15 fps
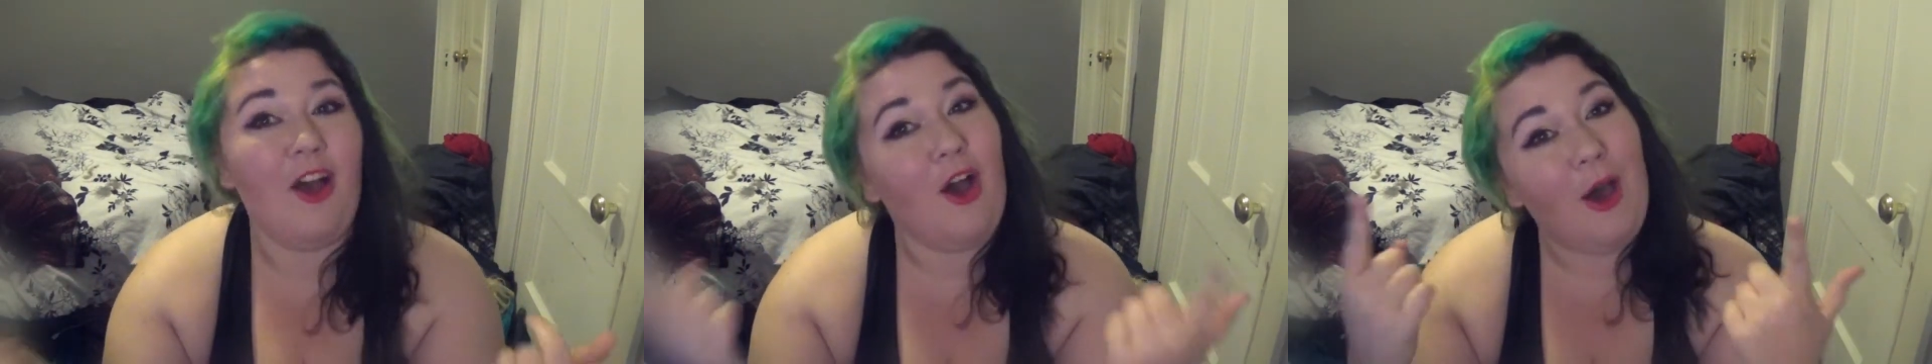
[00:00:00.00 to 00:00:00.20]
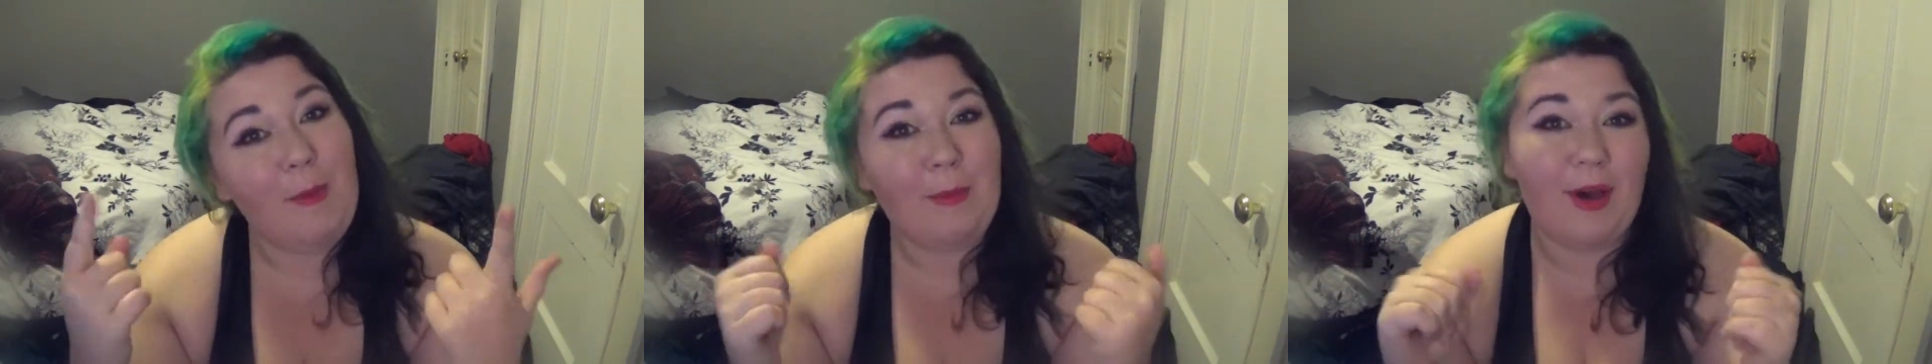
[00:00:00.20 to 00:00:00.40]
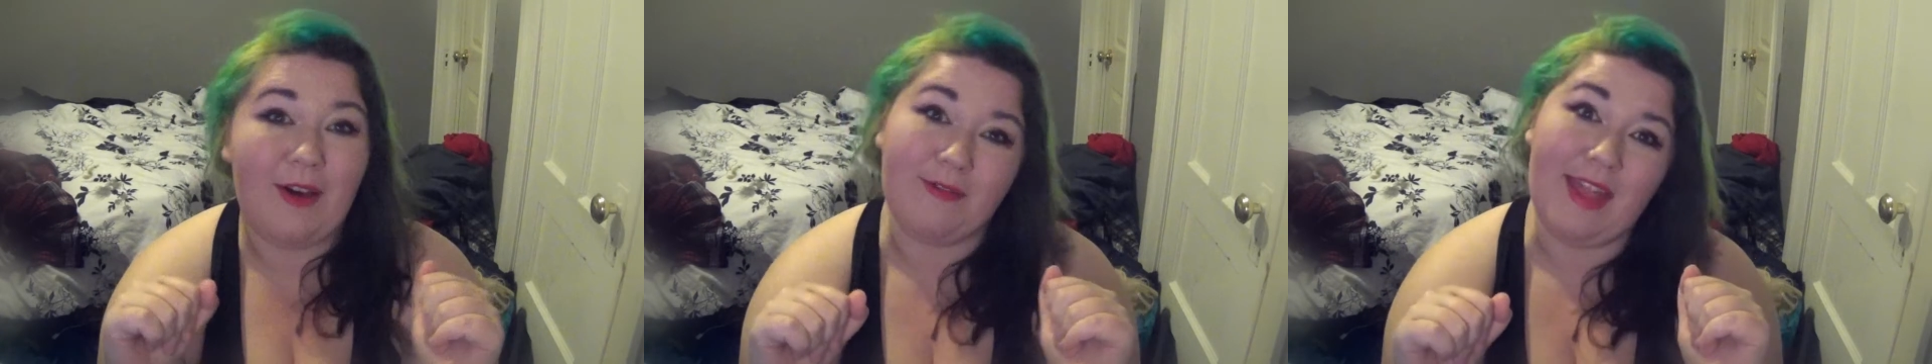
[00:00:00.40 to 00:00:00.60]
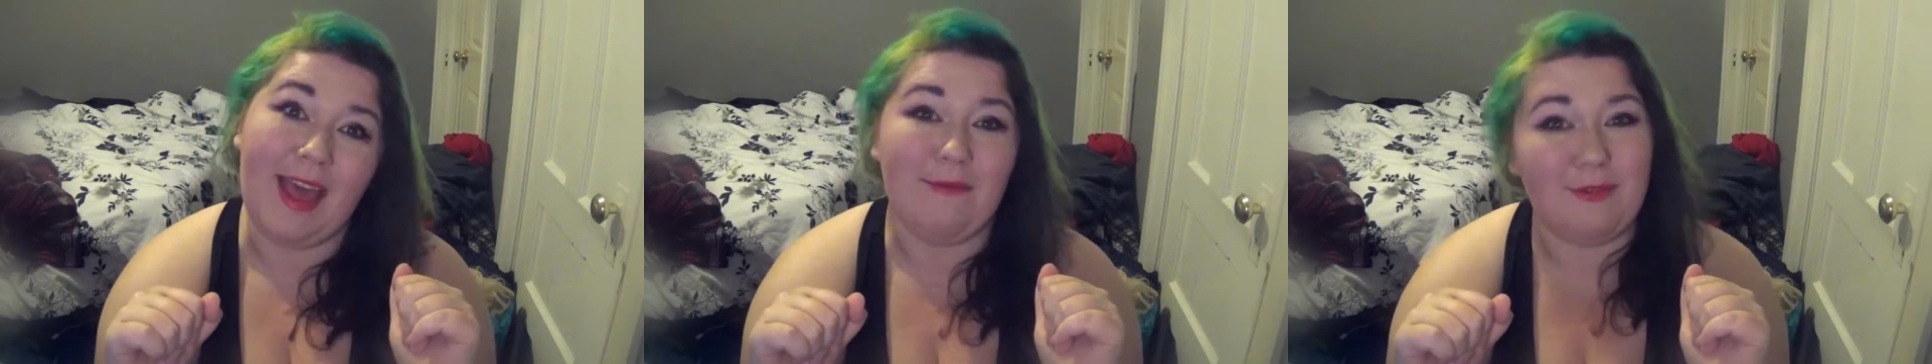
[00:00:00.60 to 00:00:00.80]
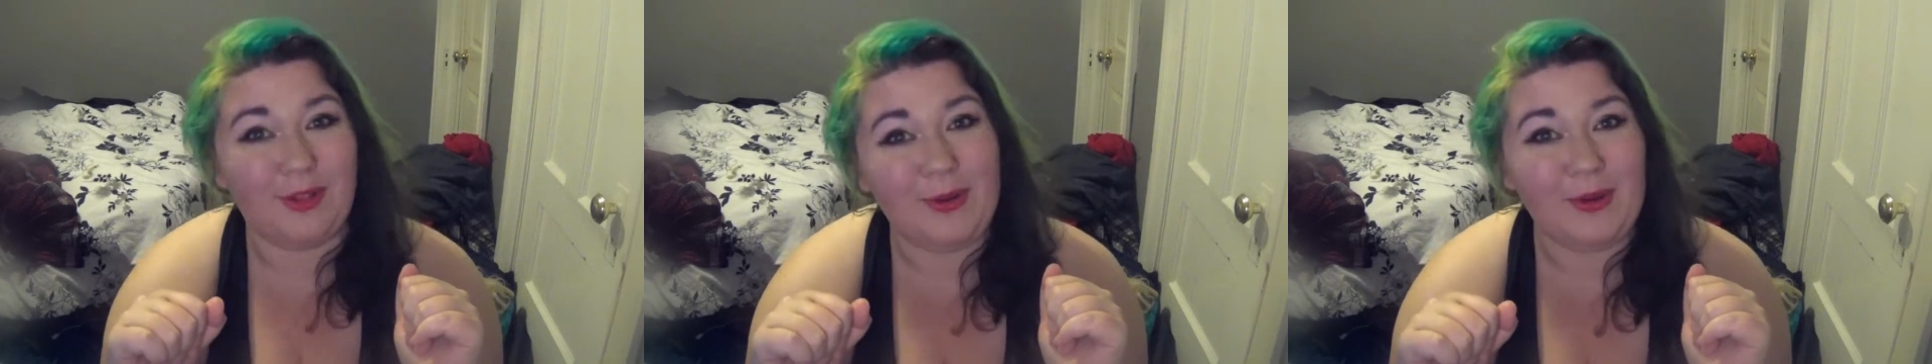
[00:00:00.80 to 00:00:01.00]
up off
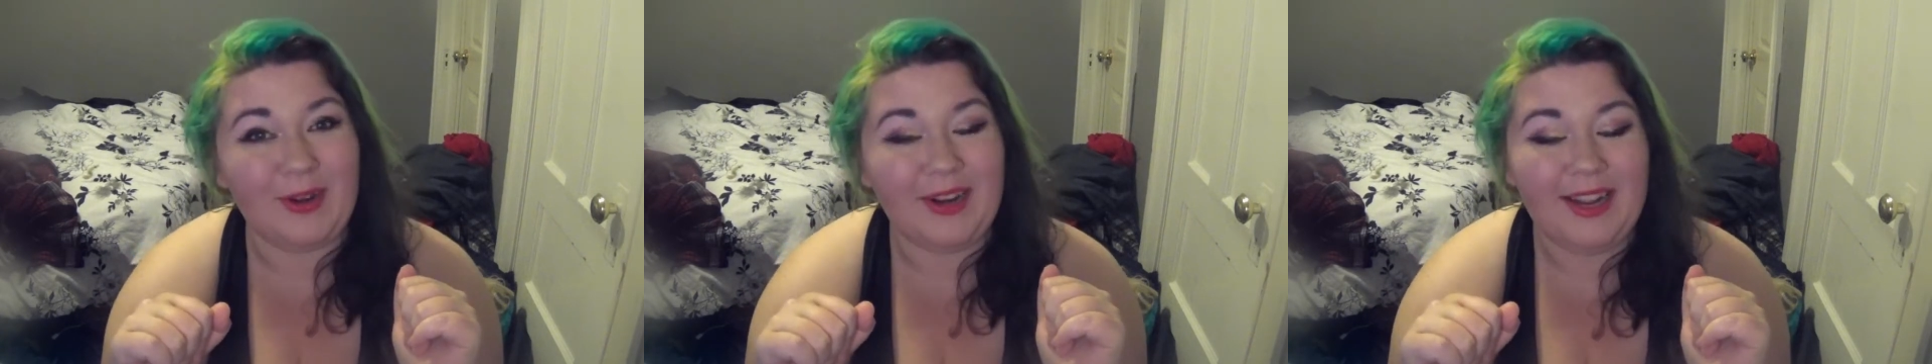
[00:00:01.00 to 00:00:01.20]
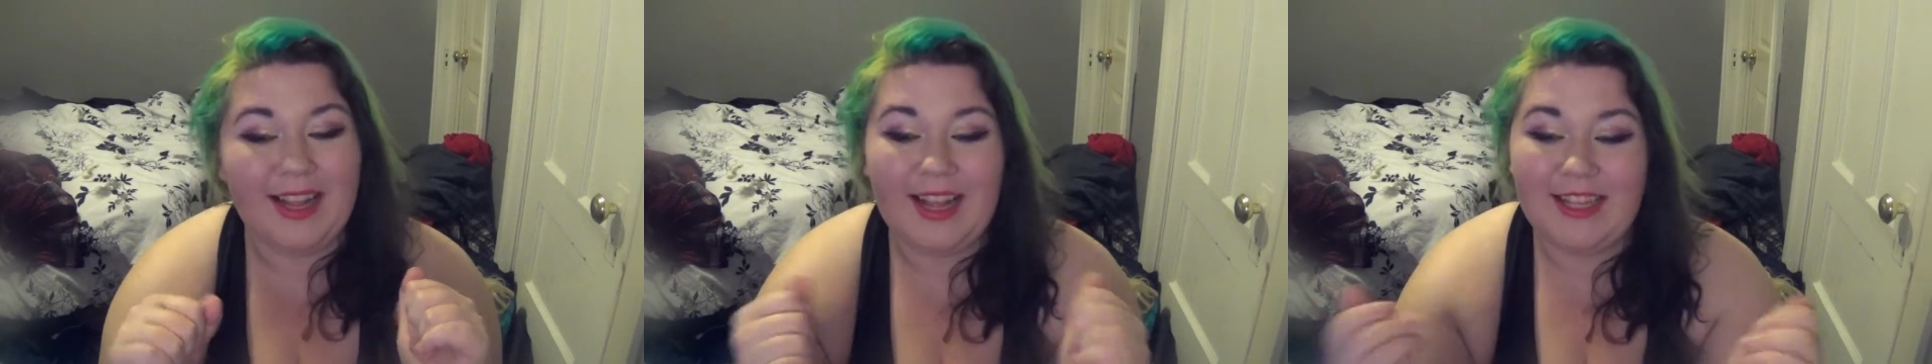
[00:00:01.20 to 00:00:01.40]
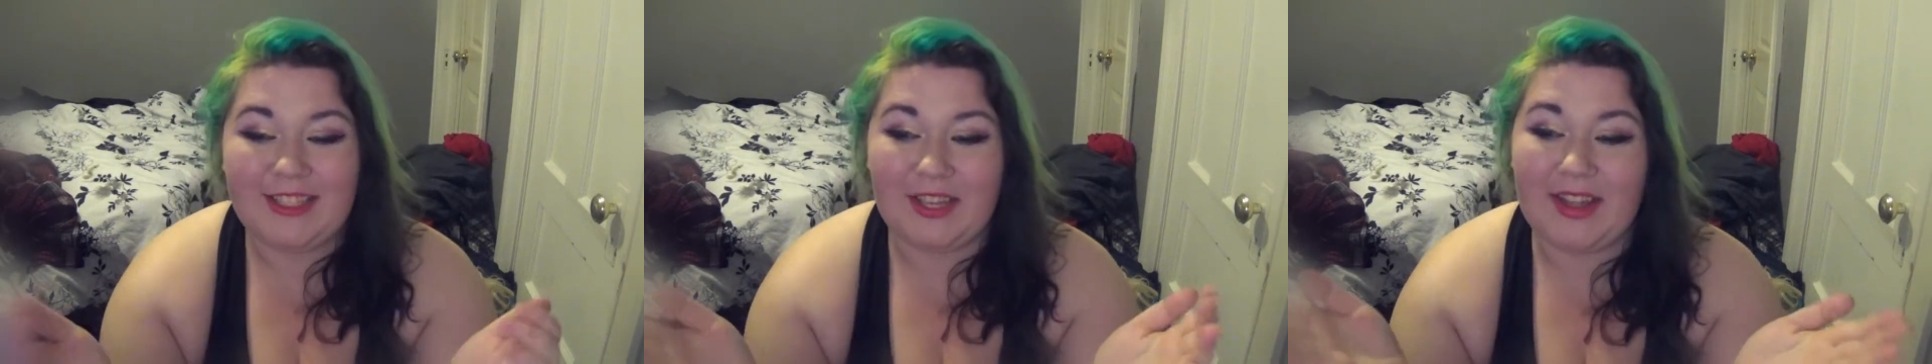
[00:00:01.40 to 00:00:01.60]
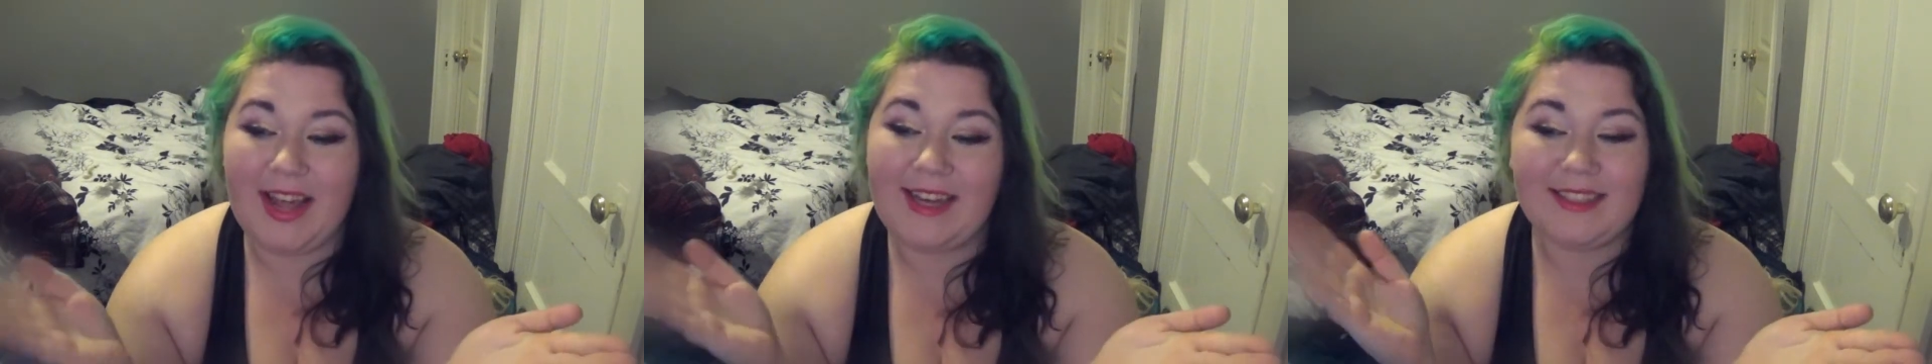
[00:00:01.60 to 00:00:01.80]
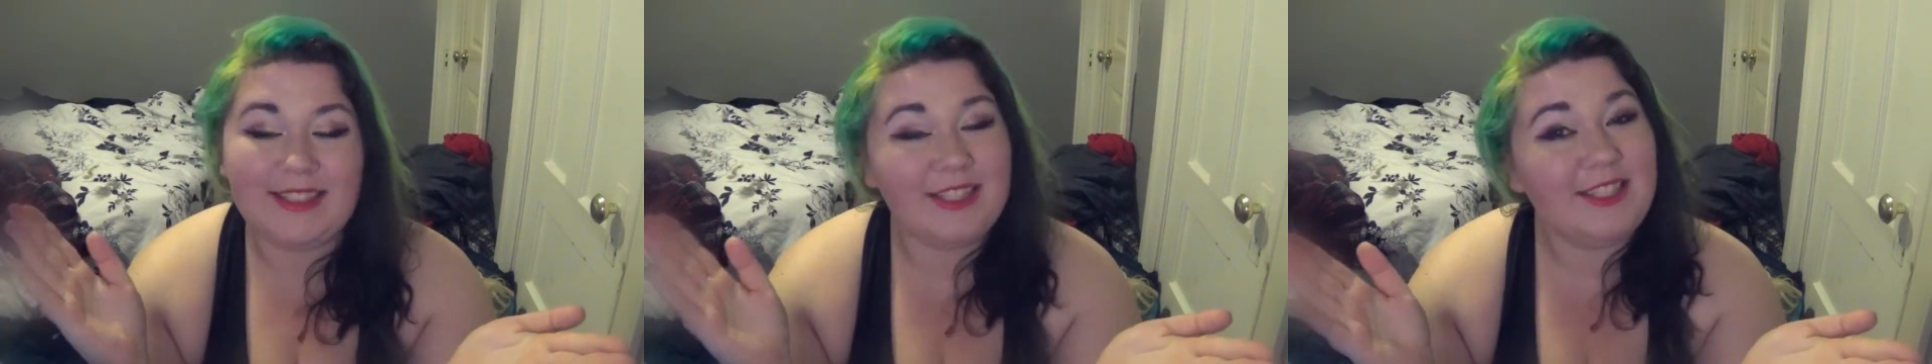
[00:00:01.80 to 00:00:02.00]
that floor. So that
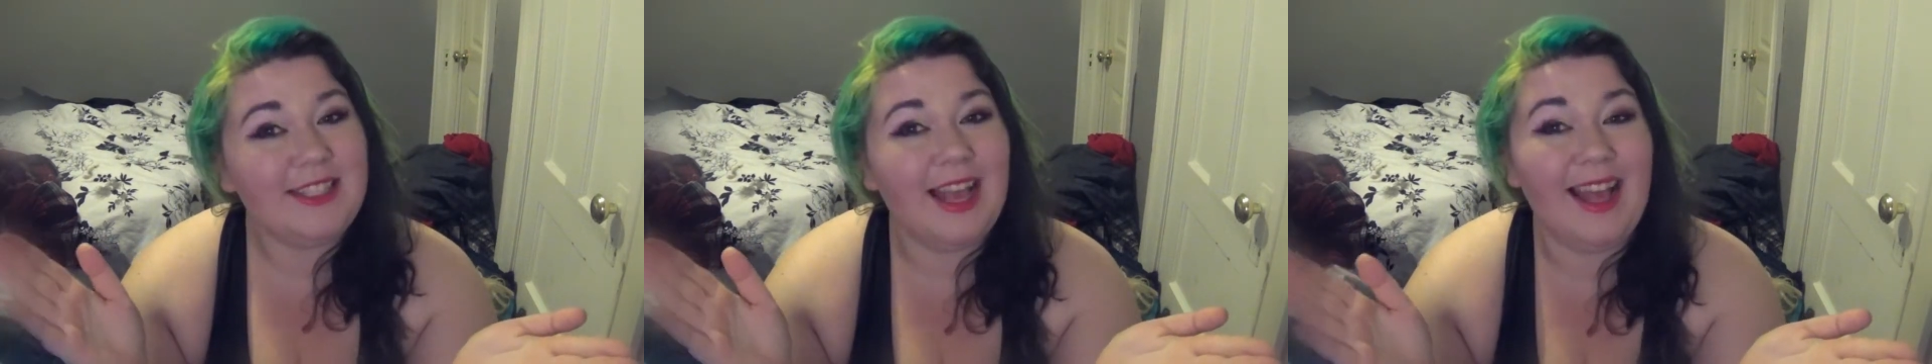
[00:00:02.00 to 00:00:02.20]
is this.